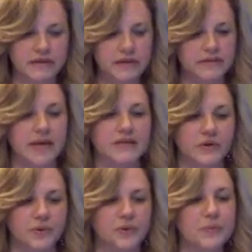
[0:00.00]
as a
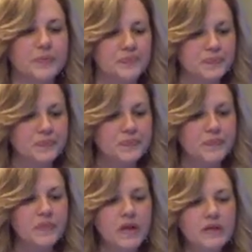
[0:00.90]
group.
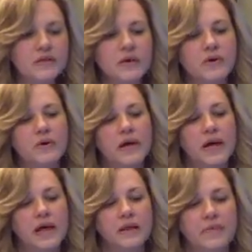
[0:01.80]
So
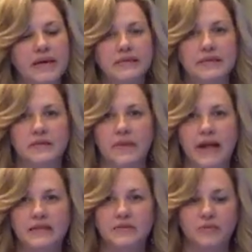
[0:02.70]
the basic
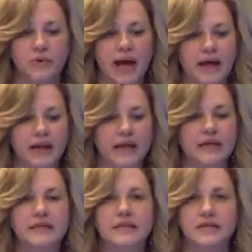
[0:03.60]
demands of morality,
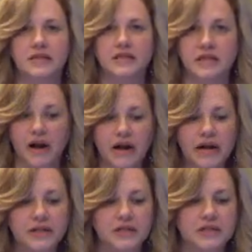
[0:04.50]
such as in our
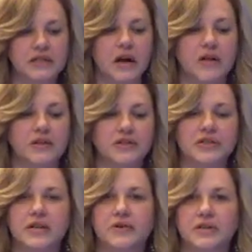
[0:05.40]
nation, are the
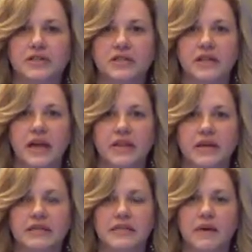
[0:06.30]
Judeo-Christian
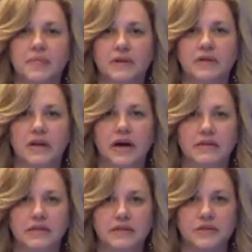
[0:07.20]
ethics that built our
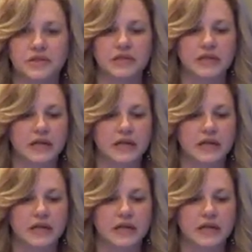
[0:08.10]
Constitution.